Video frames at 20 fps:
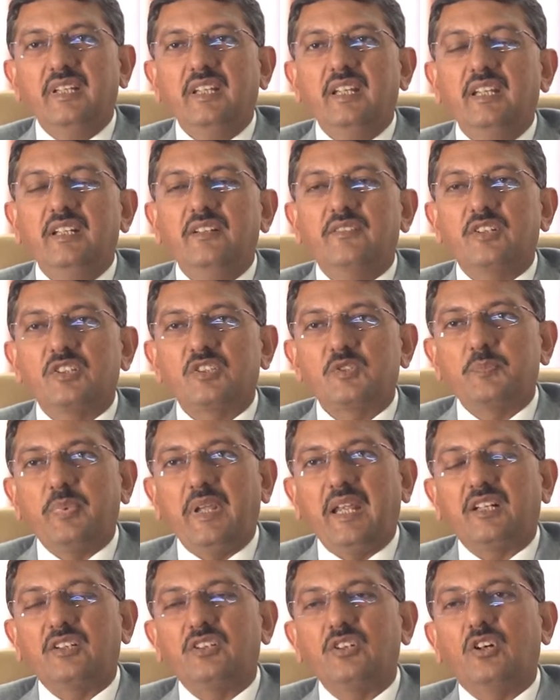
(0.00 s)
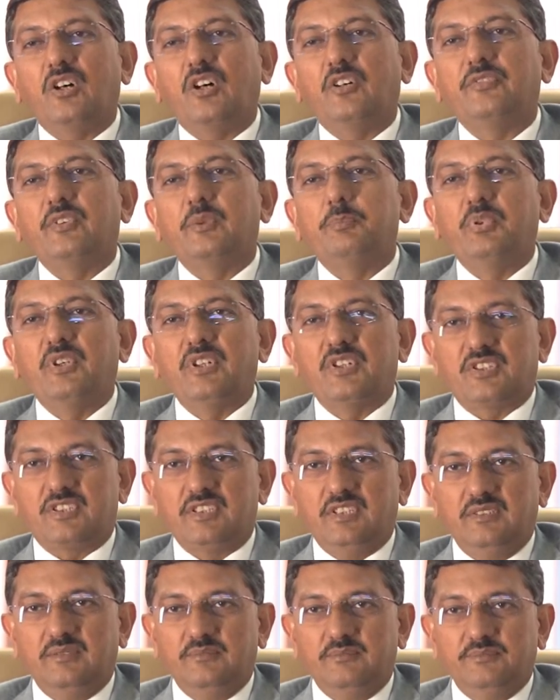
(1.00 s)
in respect of a
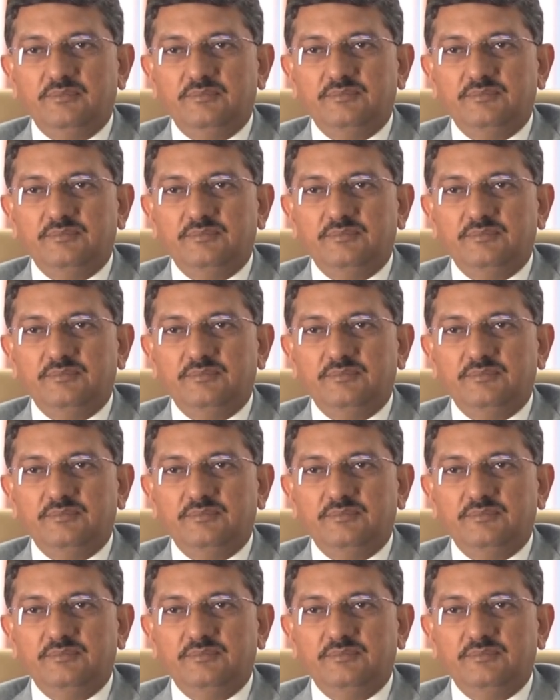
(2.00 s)
person.